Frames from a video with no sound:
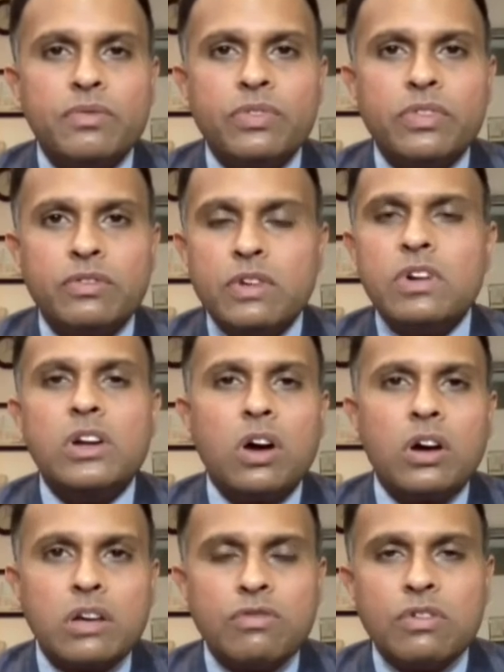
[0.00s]
We will
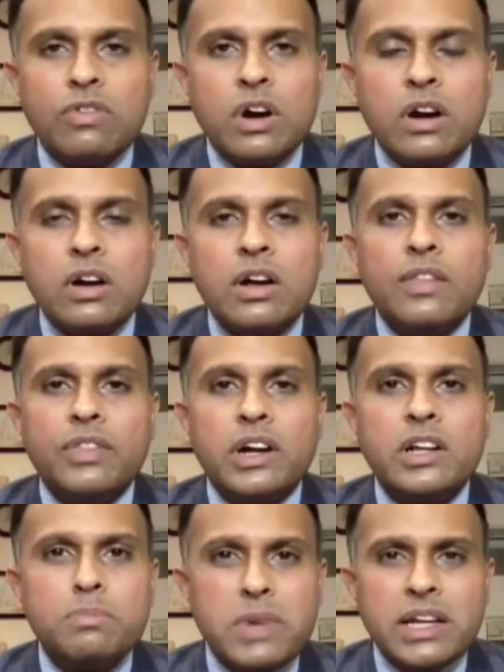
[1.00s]
not give a word that
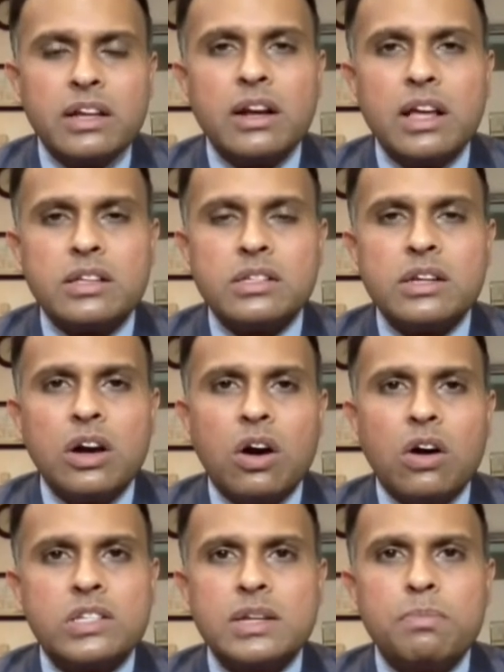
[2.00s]
is meaningless or
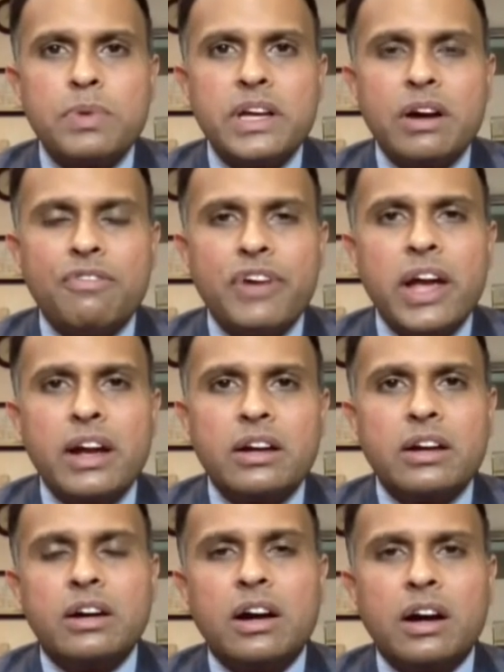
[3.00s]
simply a
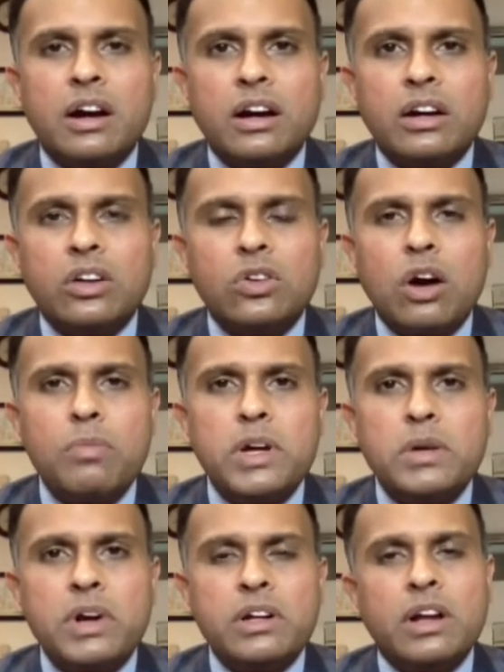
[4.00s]
vague,
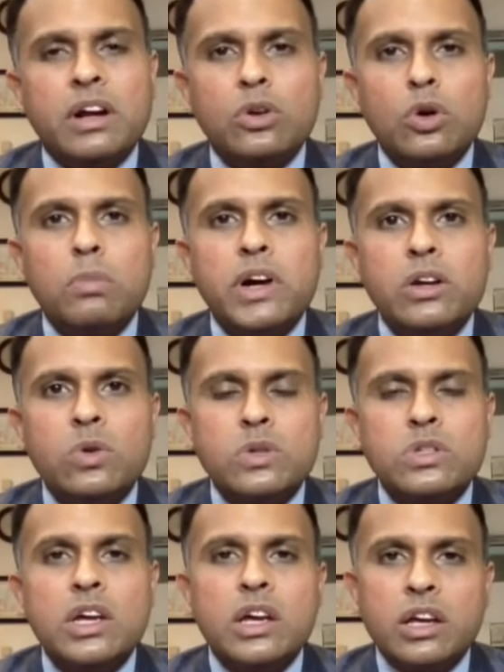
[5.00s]
commitment that nobody knows.
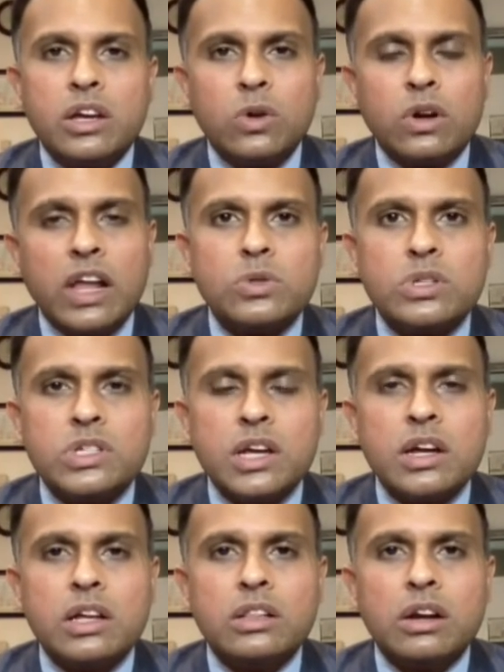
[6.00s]
Like to say,
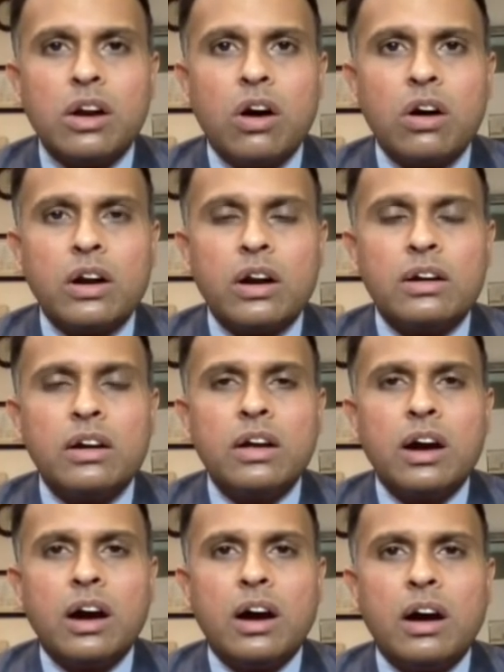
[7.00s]
in the long run,
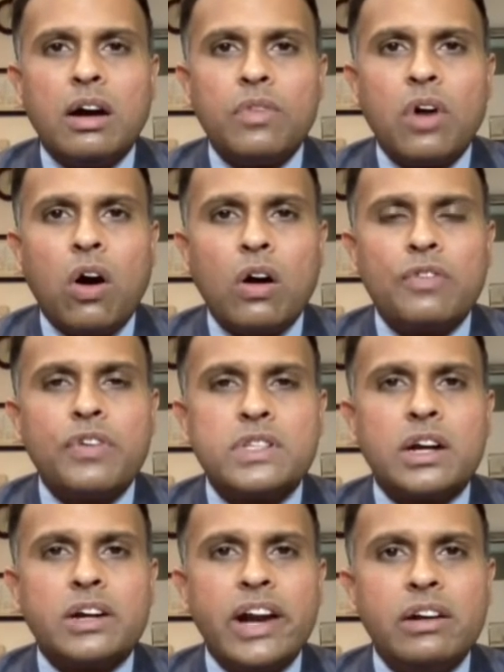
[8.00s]
all of us
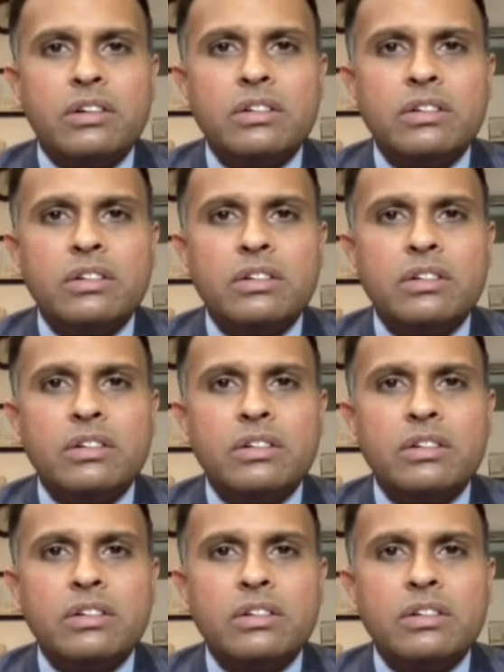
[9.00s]
are dead.